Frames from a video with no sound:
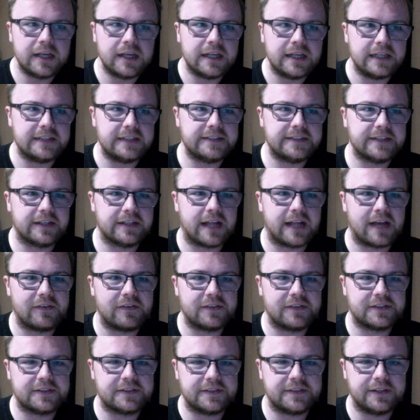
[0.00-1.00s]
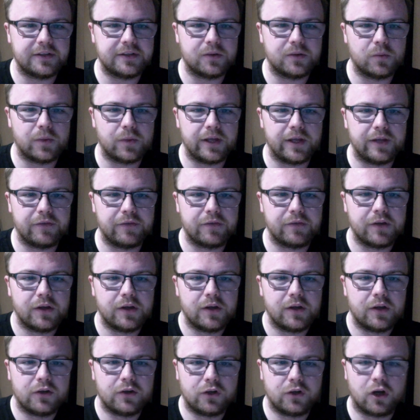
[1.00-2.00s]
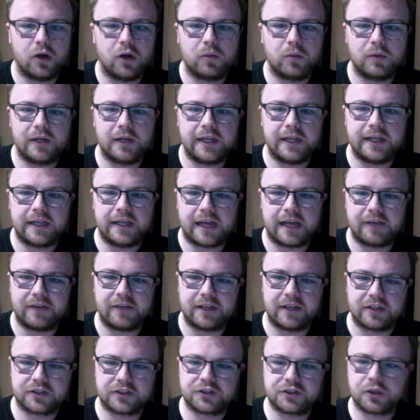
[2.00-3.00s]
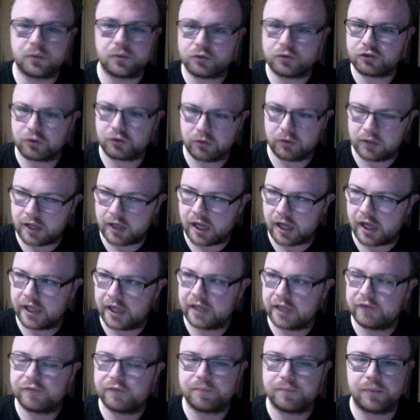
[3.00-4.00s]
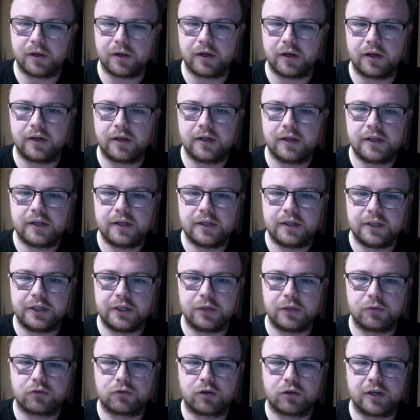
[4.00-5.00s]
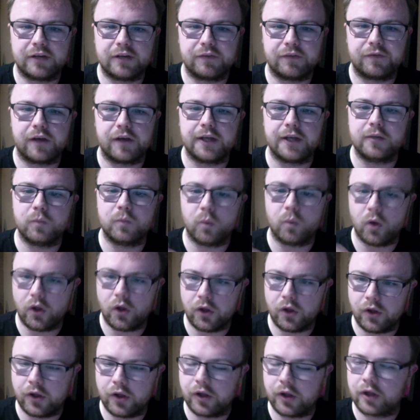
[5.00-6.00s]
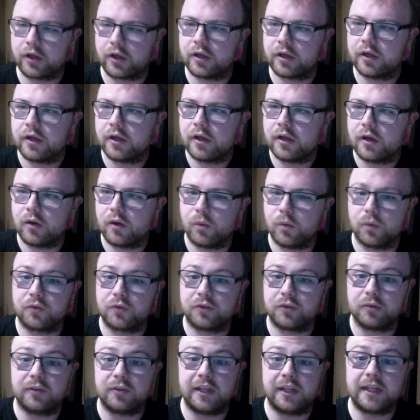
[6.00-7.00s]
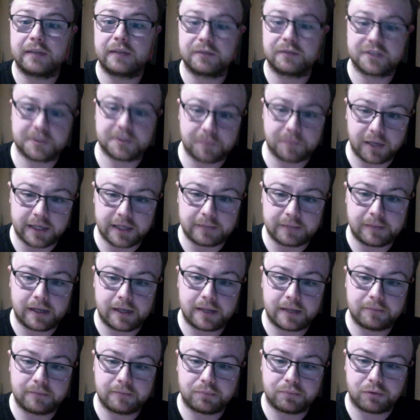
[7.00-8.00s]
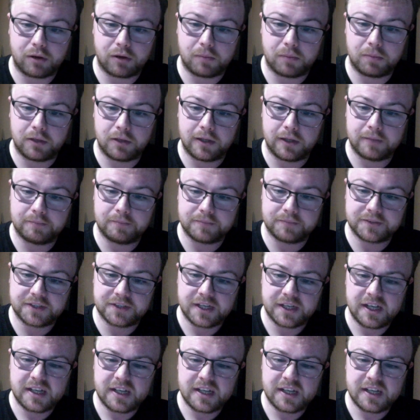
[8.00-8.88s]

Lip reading: He's still having to deal with not only having a social life, but trying to find work, also dealing with Spider-Man problems.